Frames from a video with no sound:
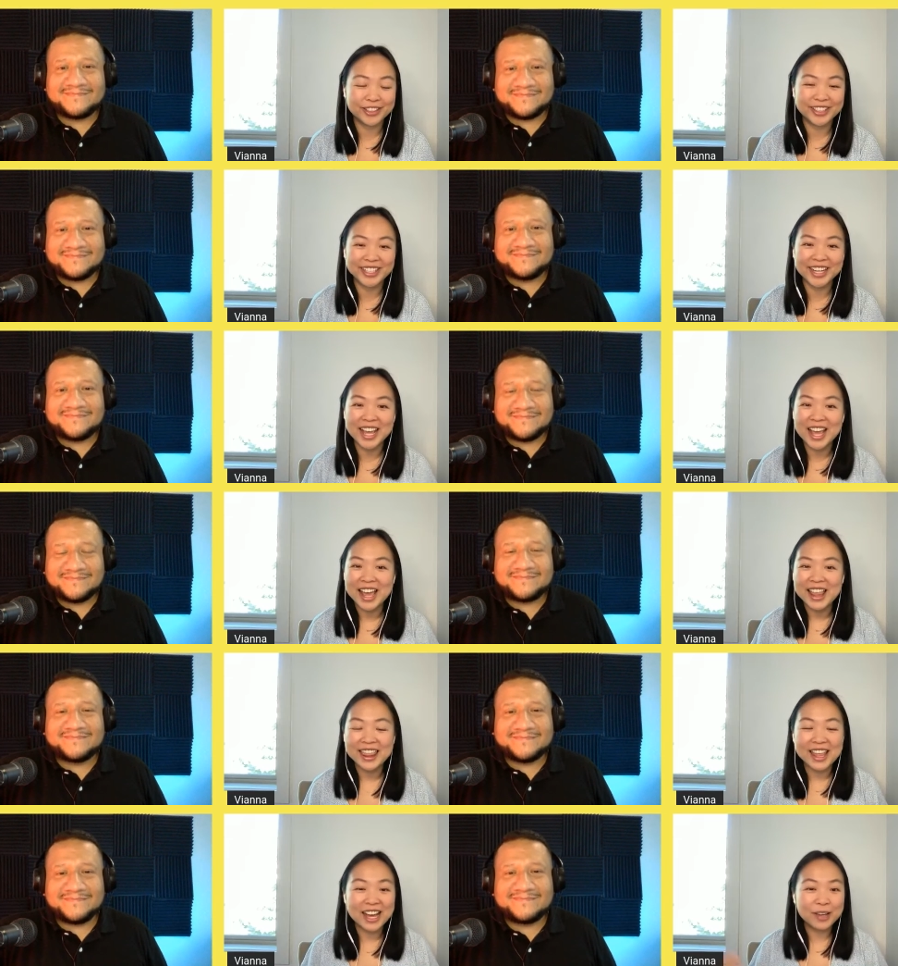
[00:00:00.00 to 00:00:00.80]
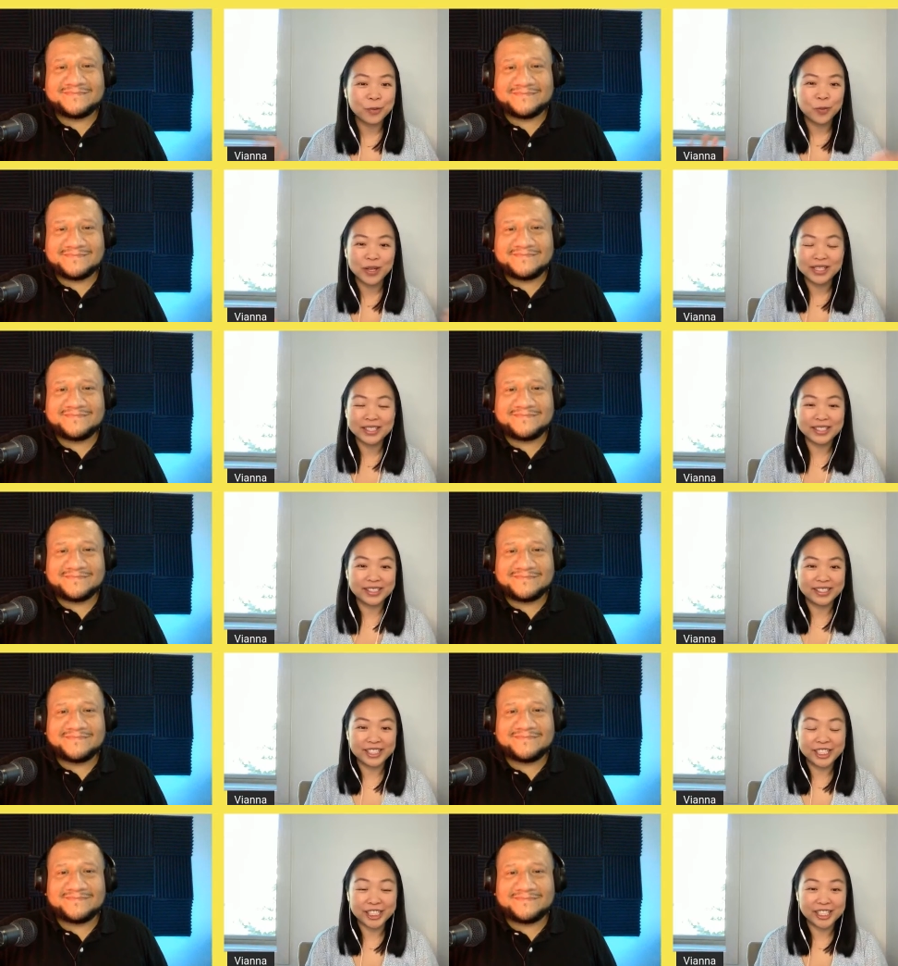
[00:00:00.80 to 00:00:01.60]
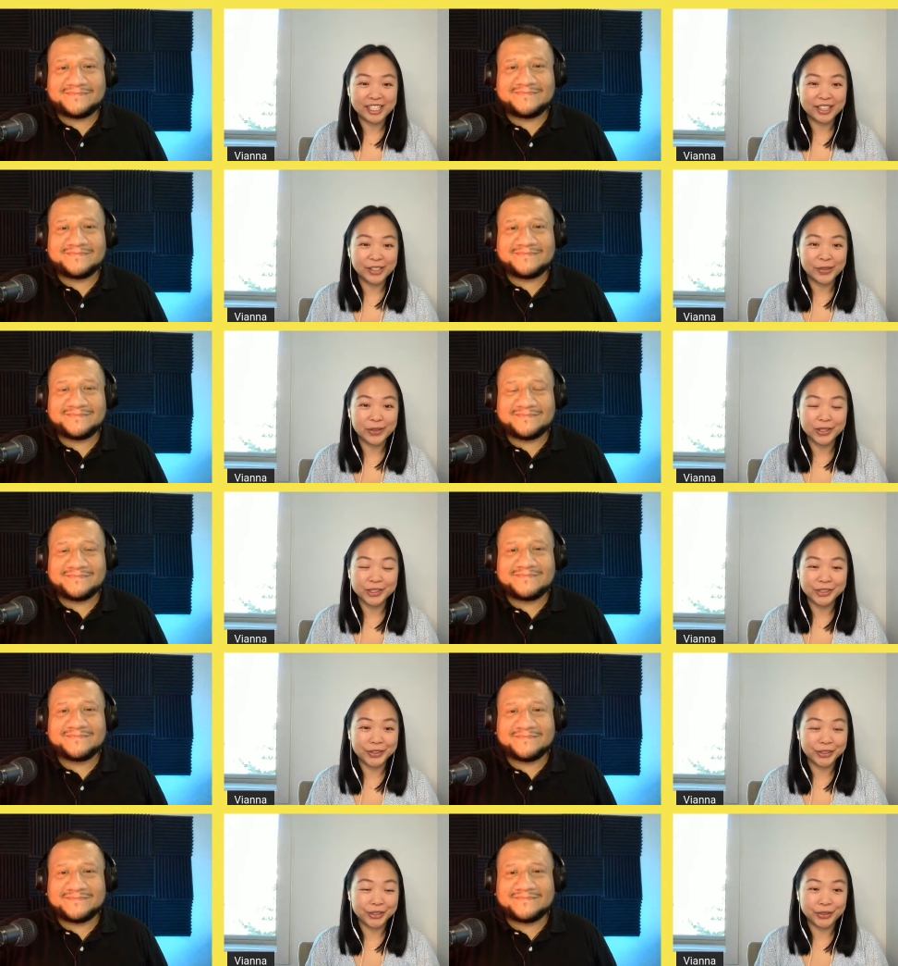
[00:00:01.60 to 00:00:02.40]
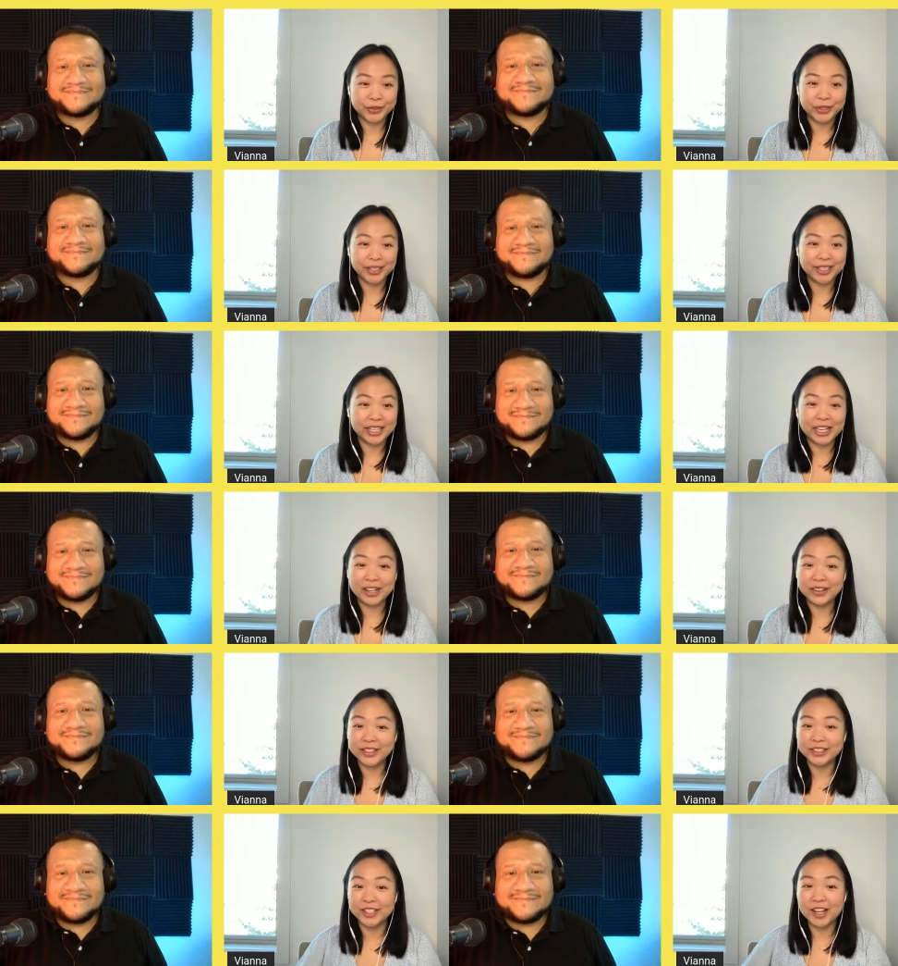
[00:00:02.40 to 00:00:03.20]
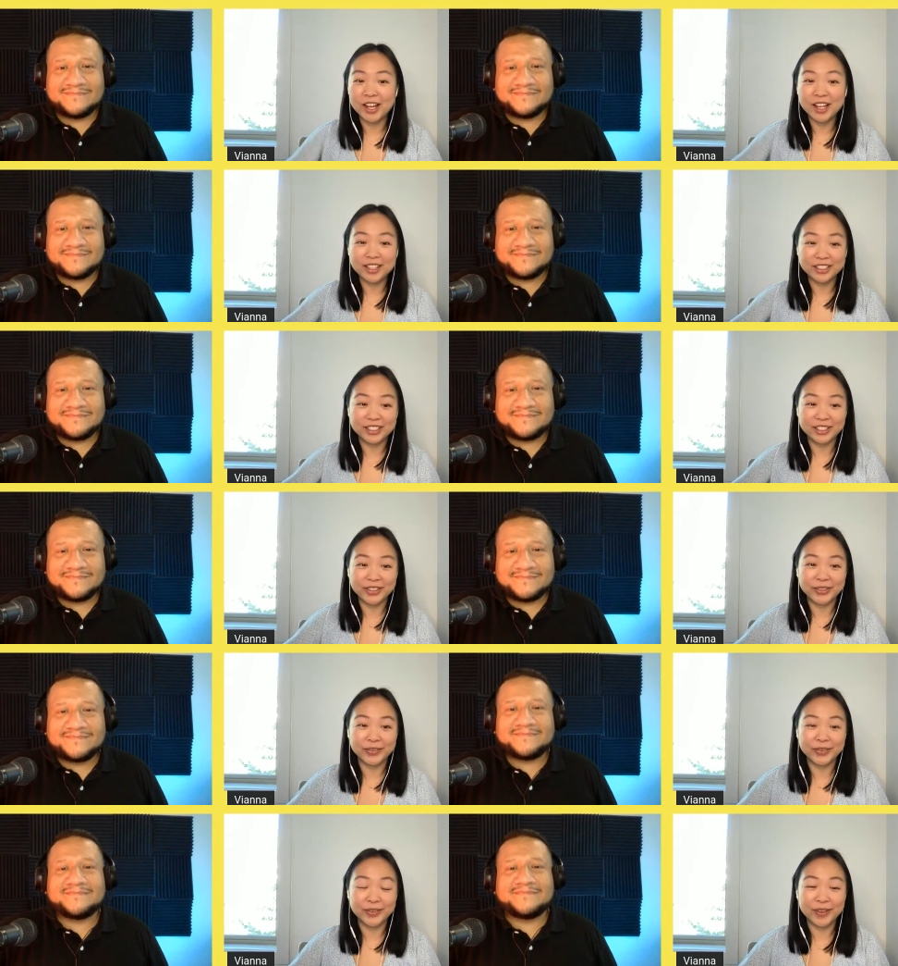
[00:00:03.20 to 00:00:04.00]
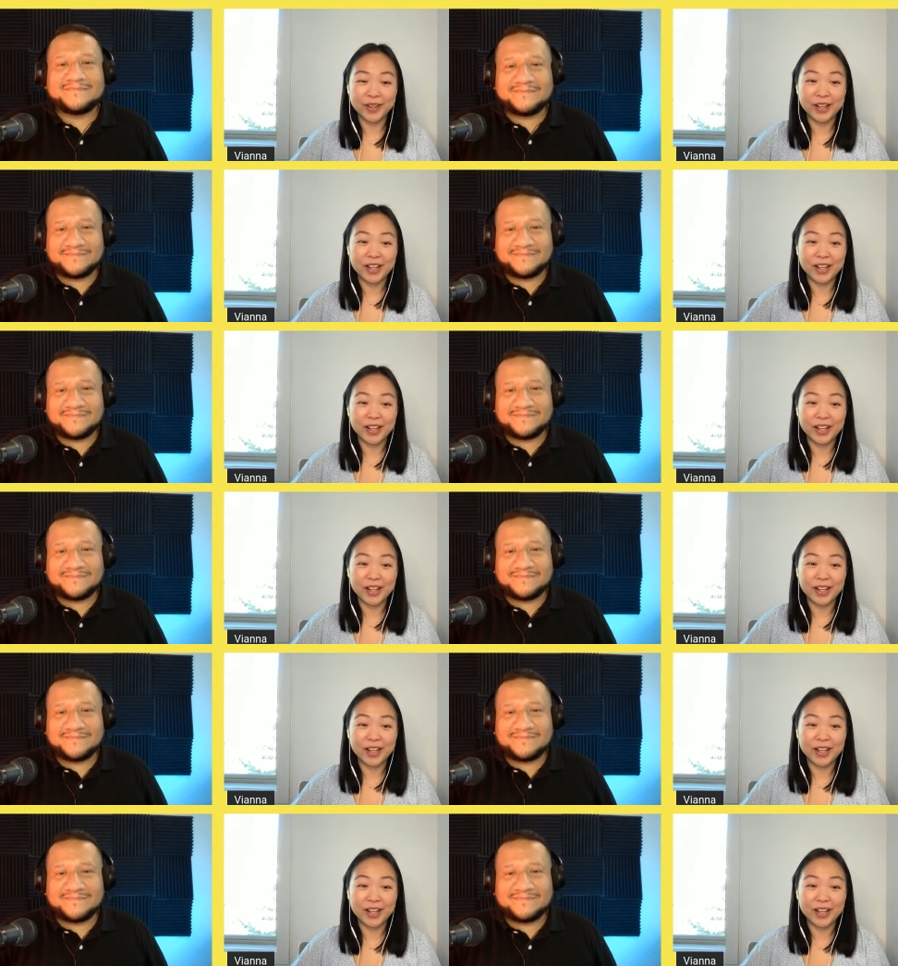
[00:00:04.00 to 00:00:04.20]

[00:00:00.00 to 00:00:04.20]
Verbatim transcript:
Speaker 1: And that one decision at the grocery store carries on to